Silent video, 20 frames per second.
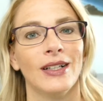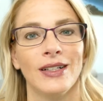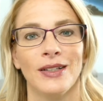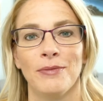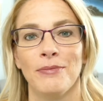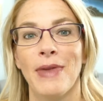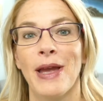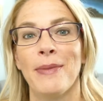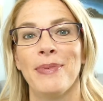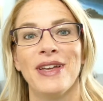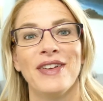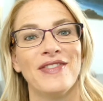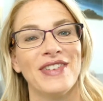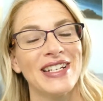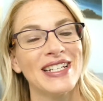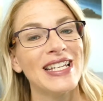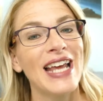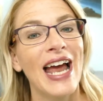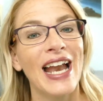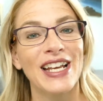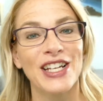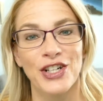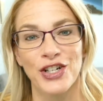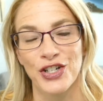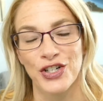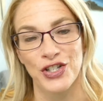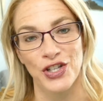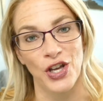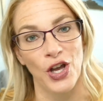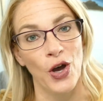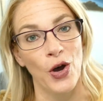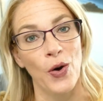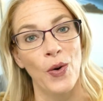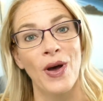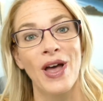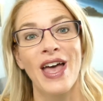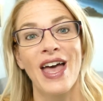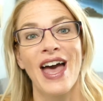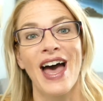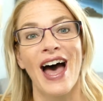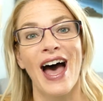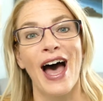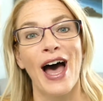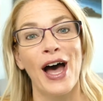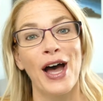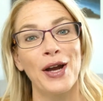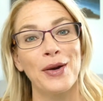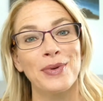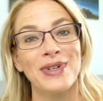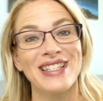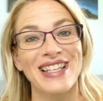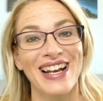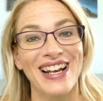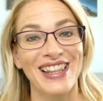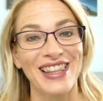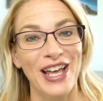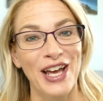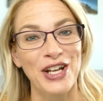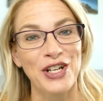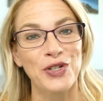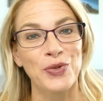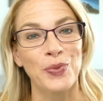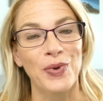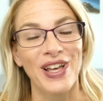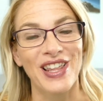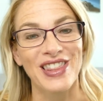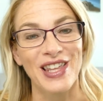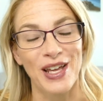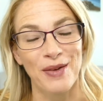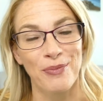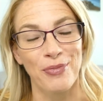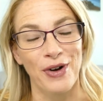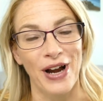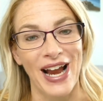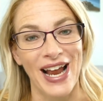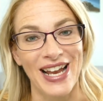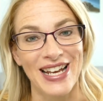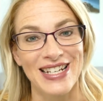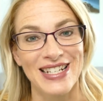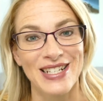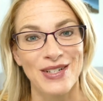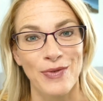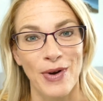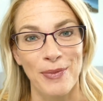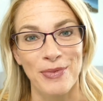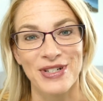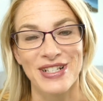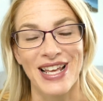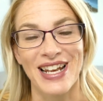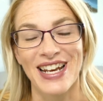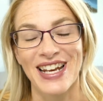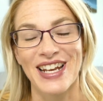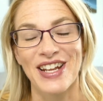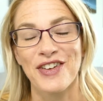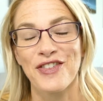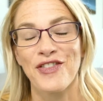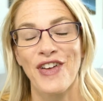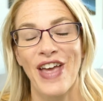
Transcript: maybe even 10 years ago, I was at a lunch with a brand representative,